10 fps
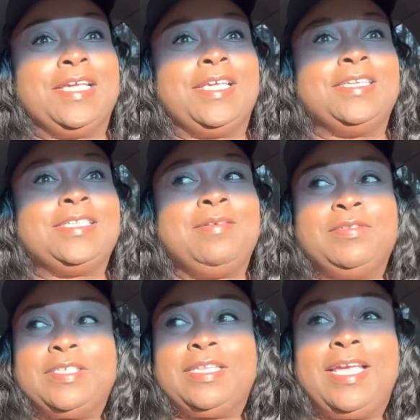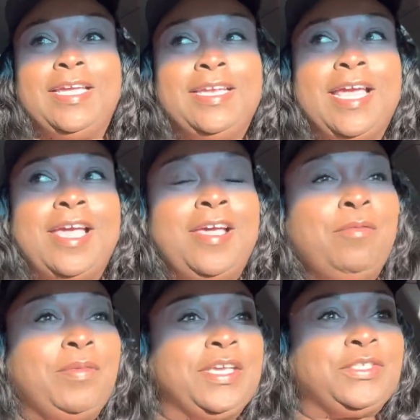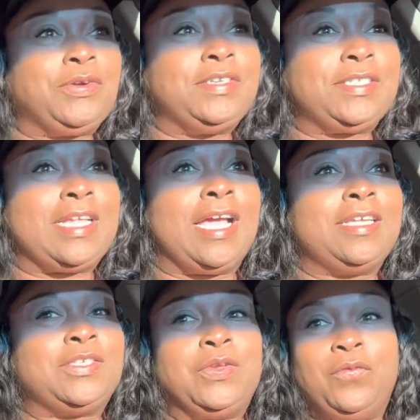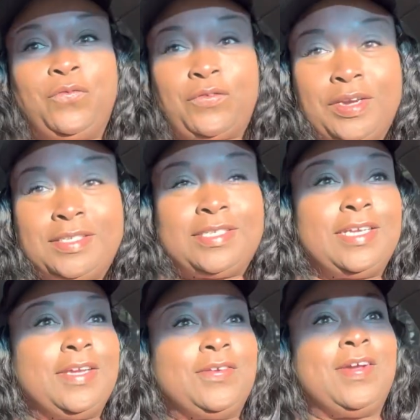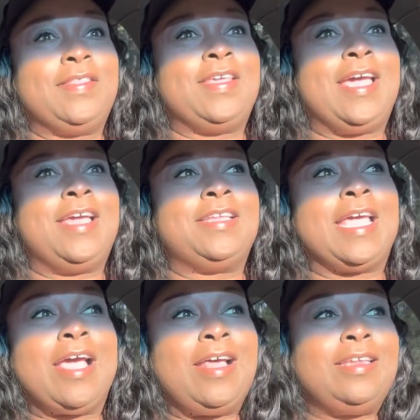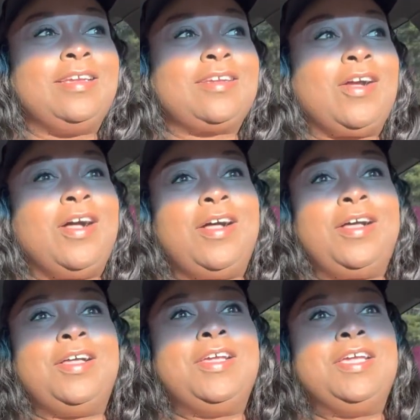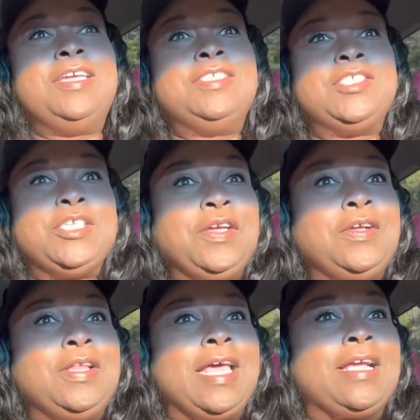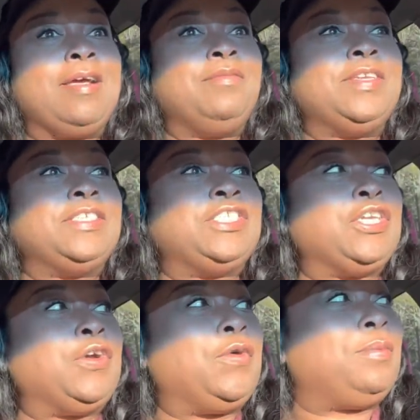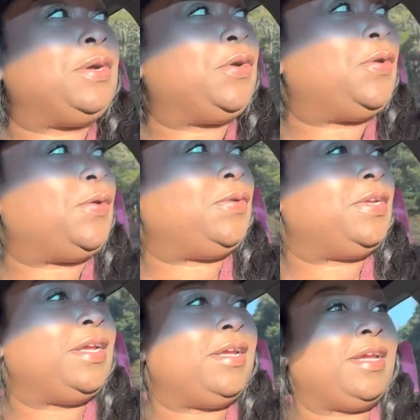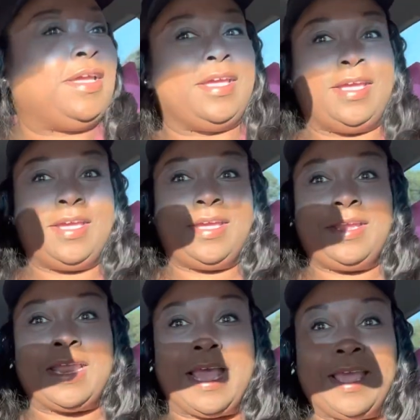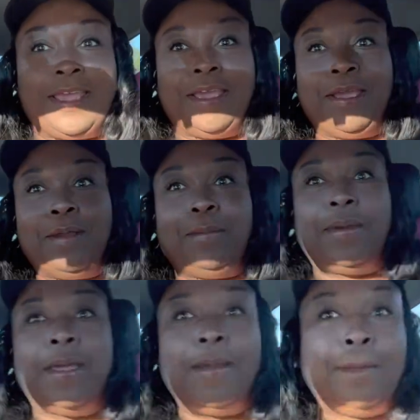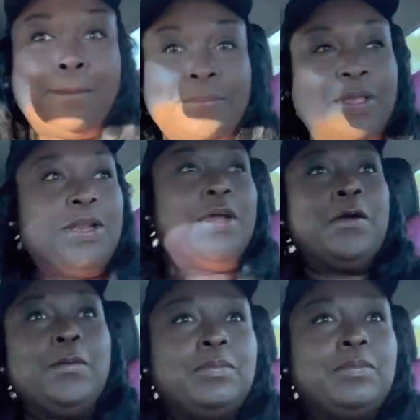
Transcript: get something to lay down, make sure it's not too frizzy and all that. Now I look all uh, chill, like I'm in chill mode. And I am, you know,